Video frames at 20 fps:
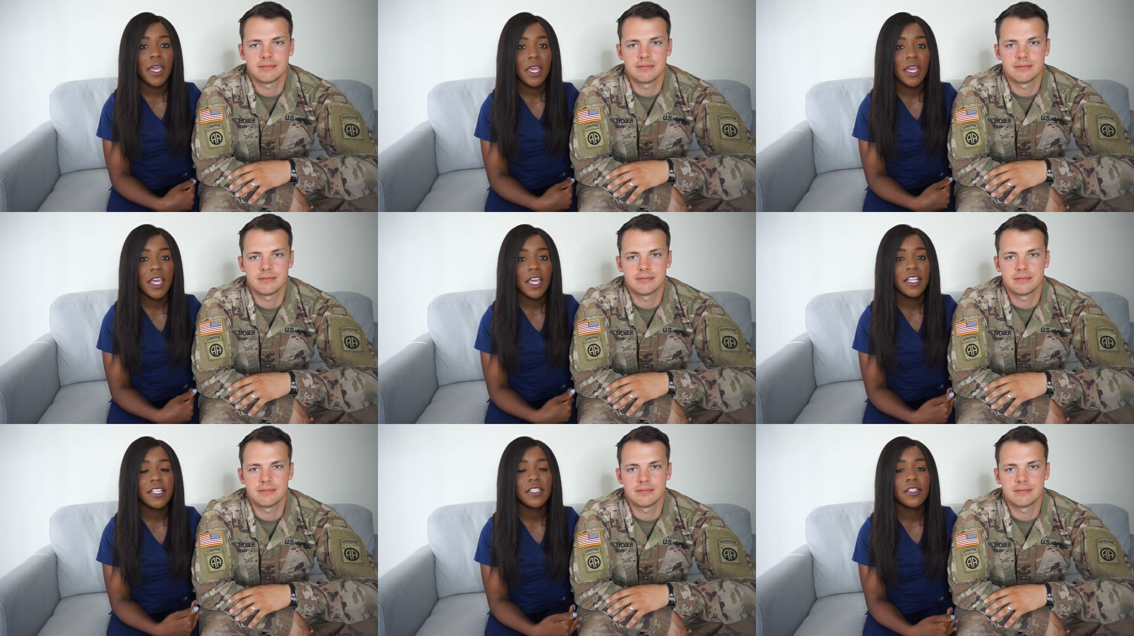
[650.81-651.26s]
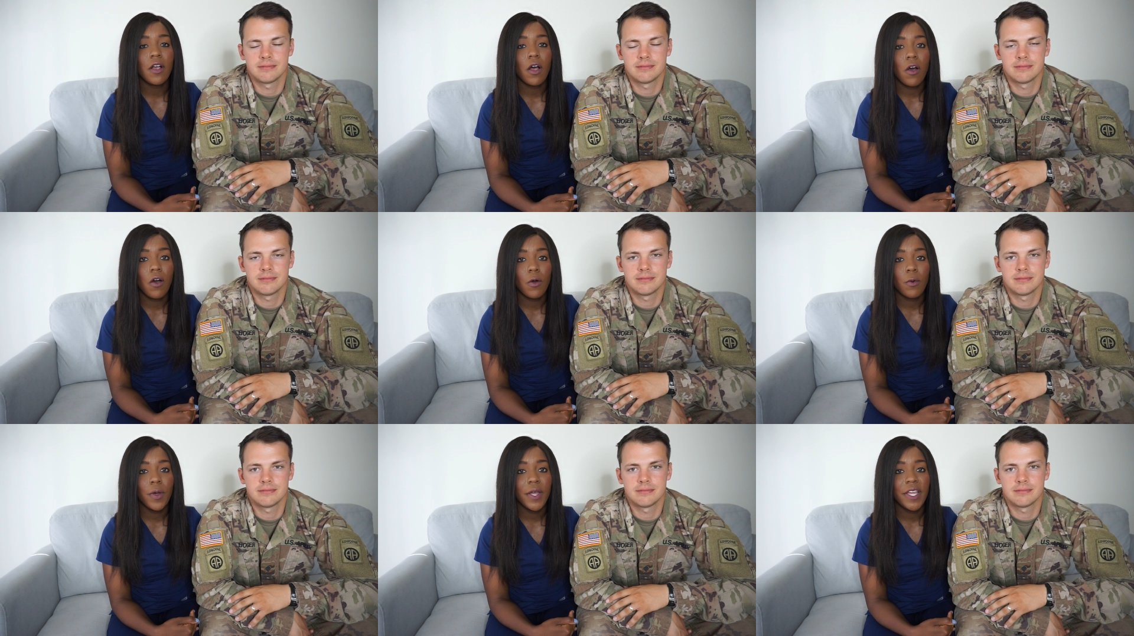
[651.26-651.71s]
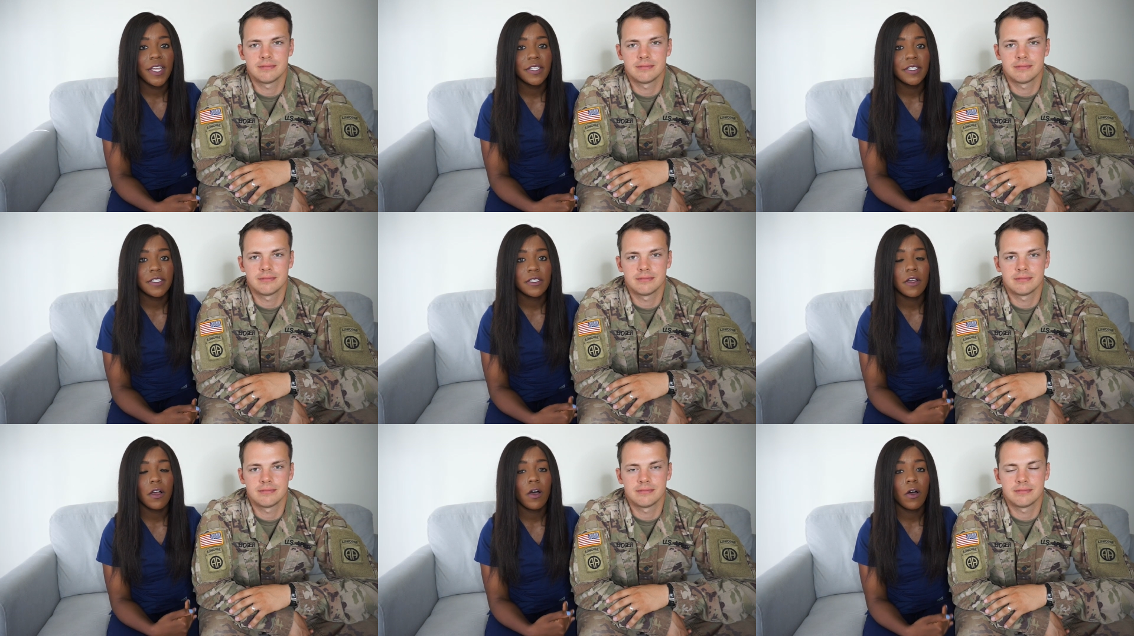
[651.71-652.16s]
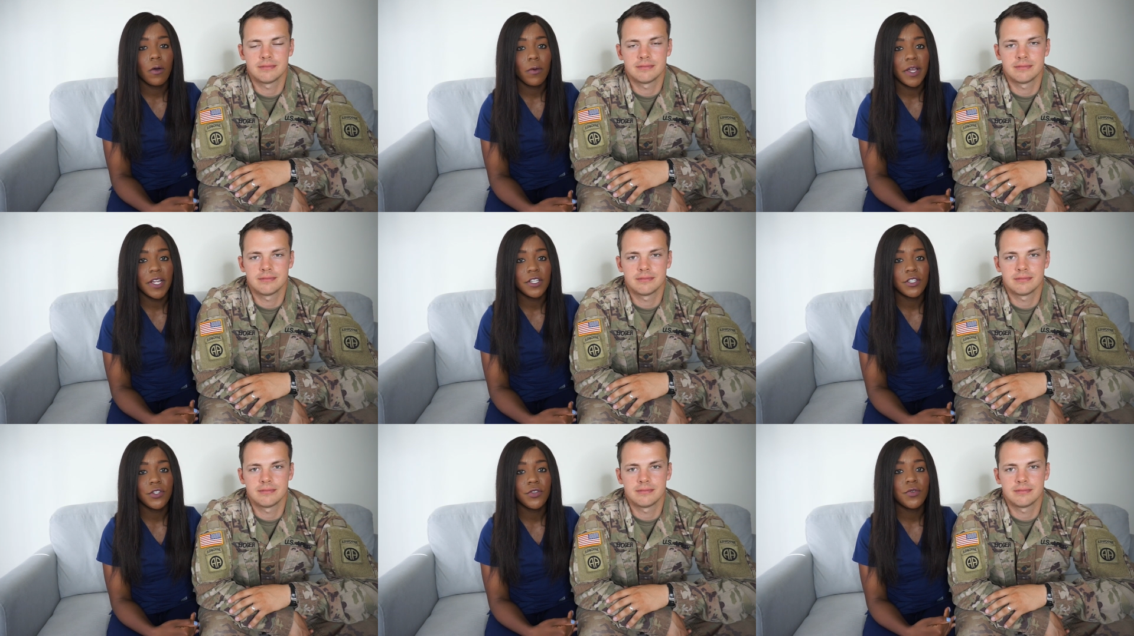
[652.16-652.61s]
Speaker 1: Me, it's always,
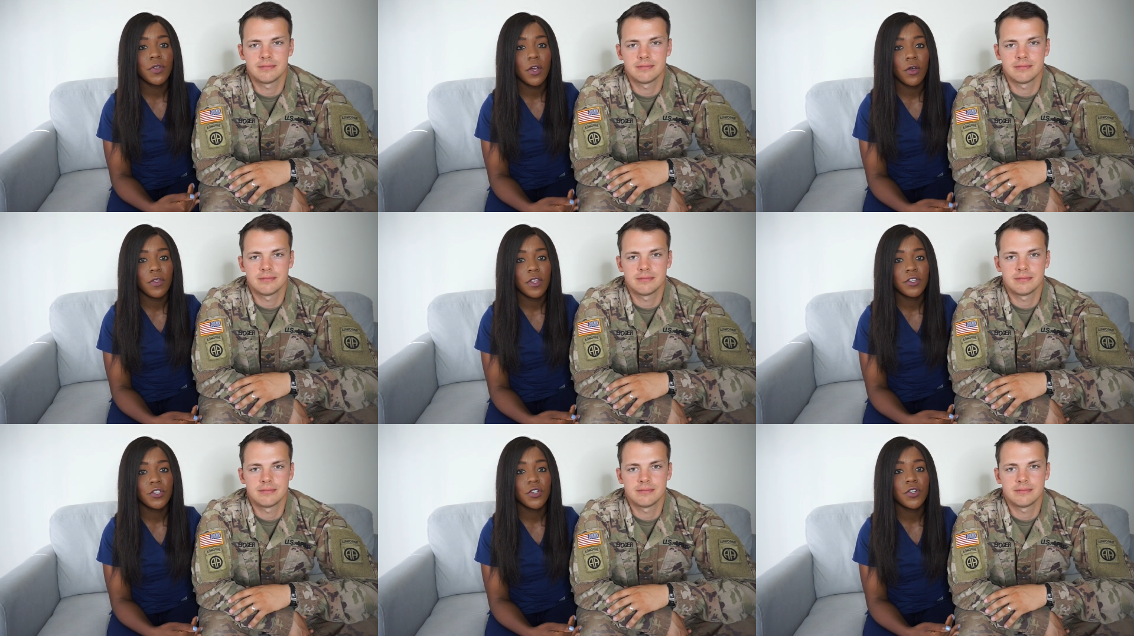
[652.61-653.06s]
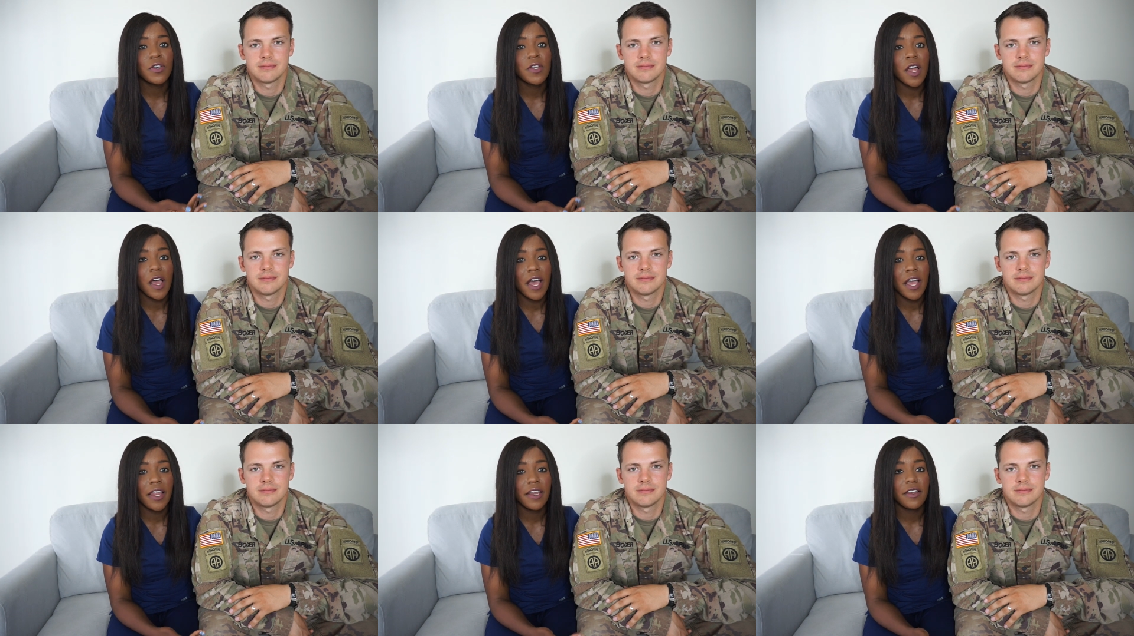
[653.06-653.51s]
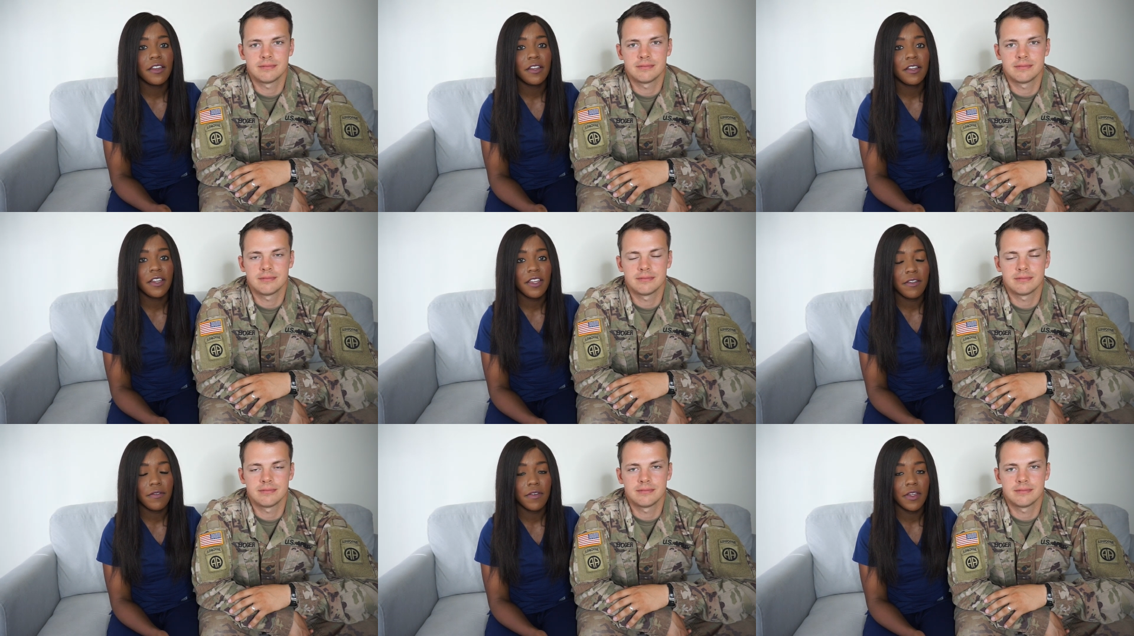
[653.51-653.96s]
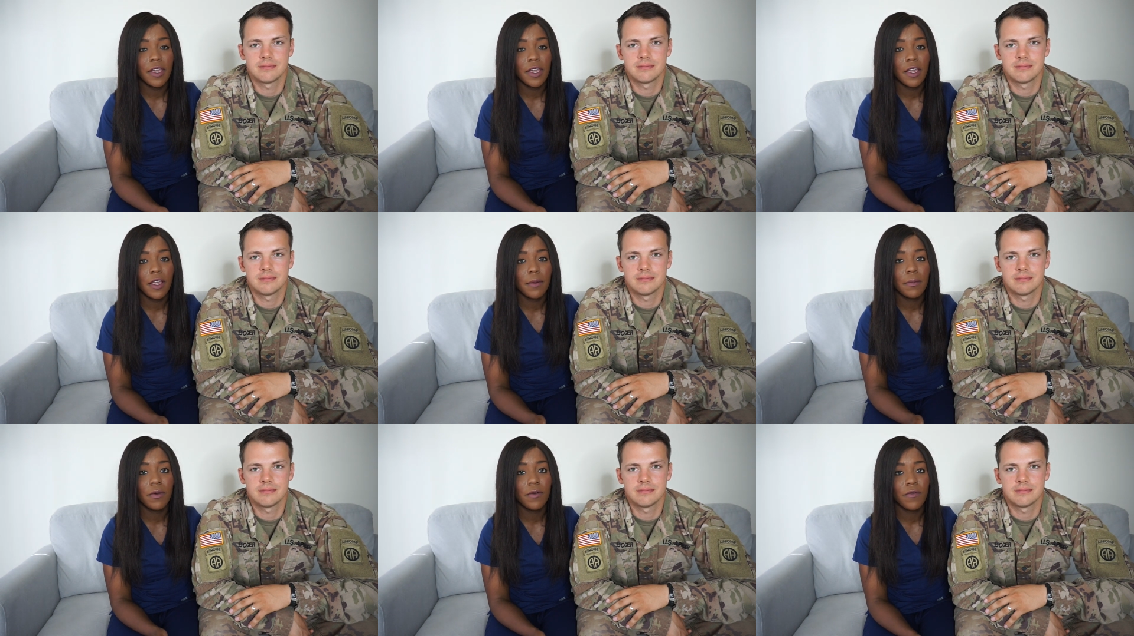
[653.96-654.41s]
you know that you're not
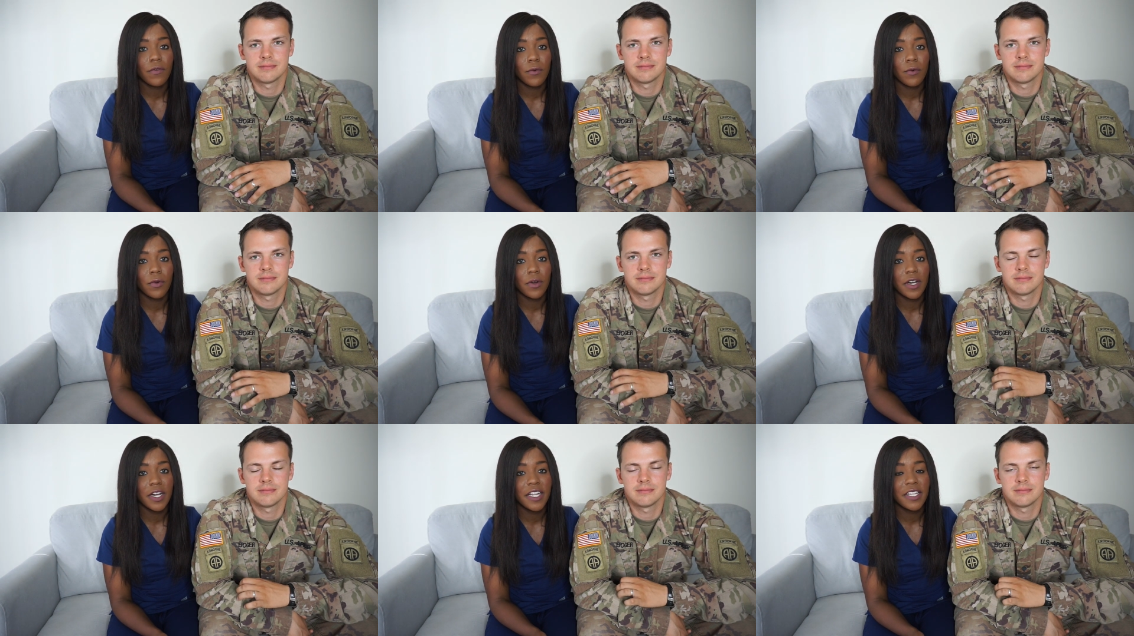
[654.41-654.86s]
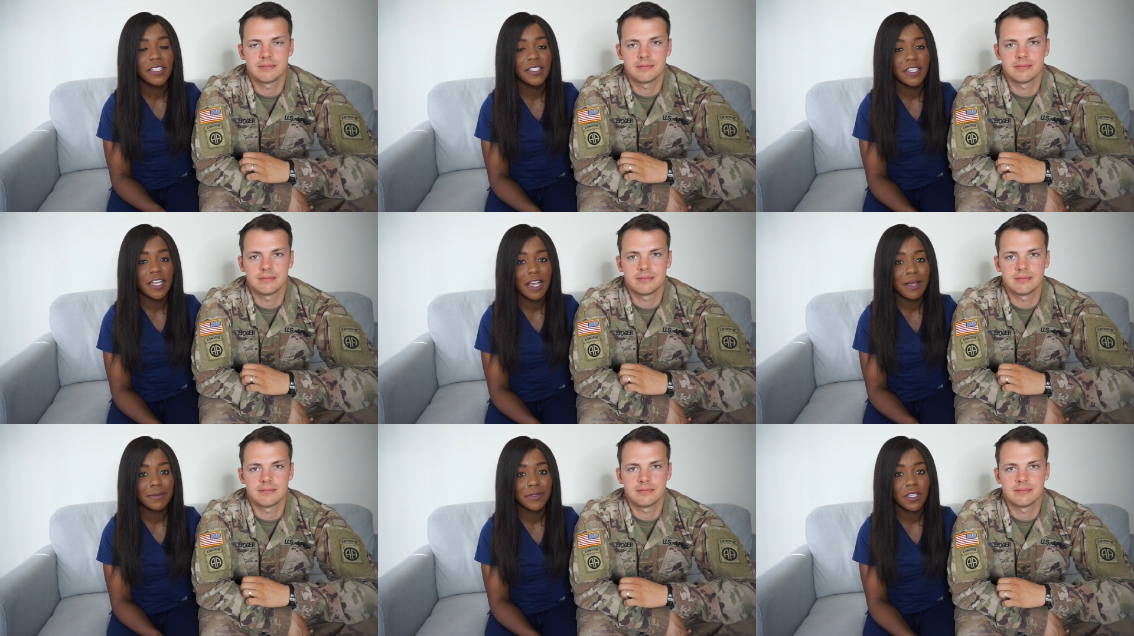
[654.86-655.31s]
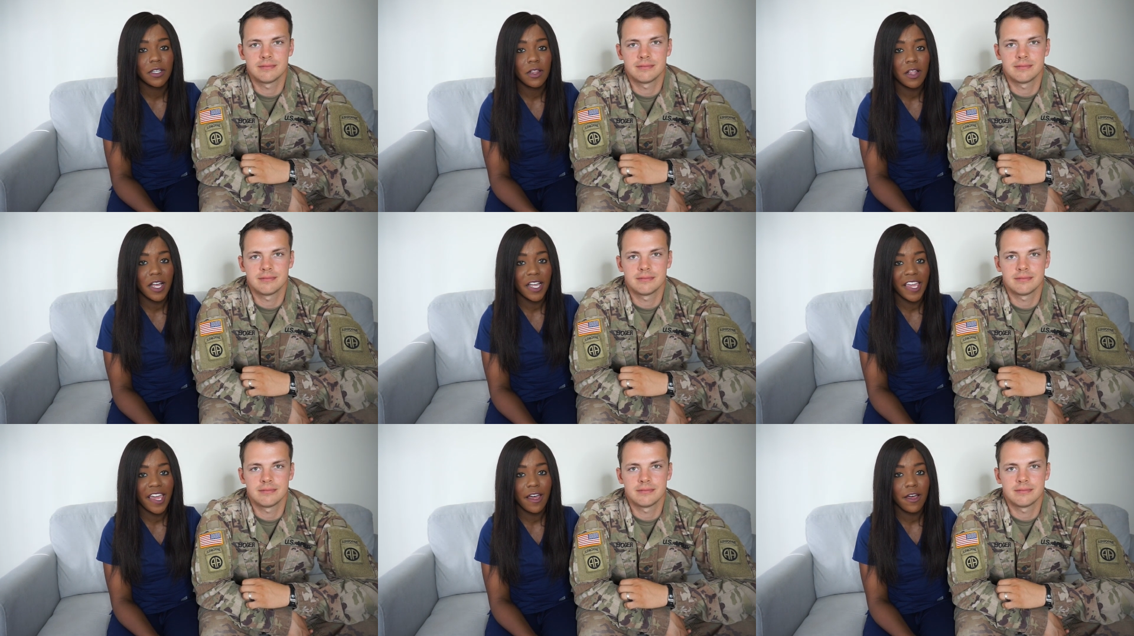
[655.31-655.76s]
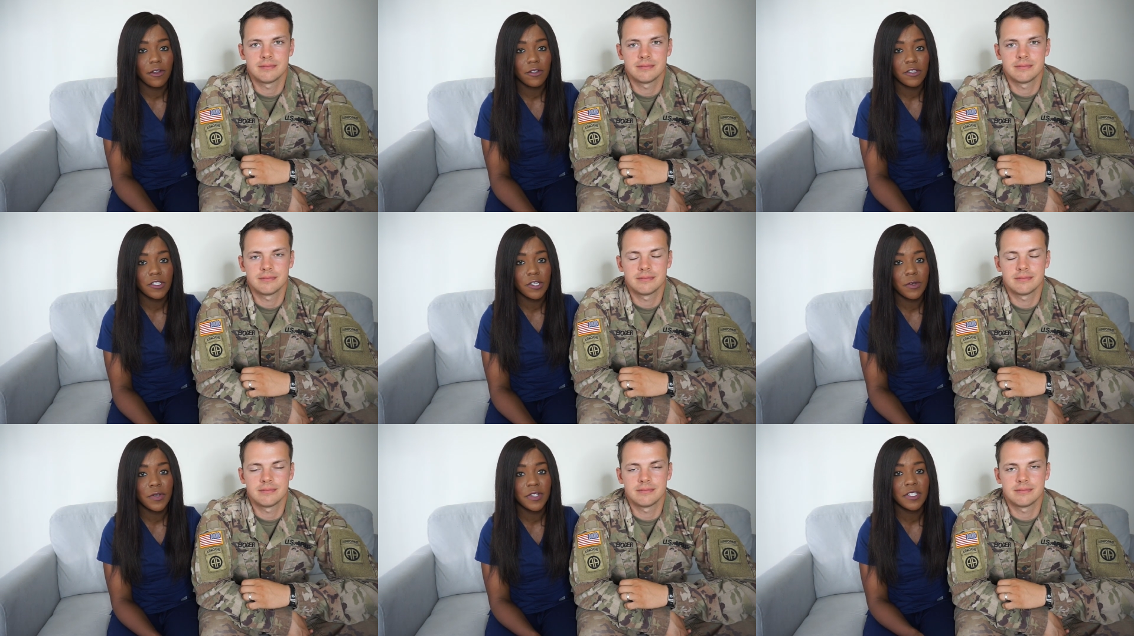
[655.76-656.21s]
leaving before it's time to clock out.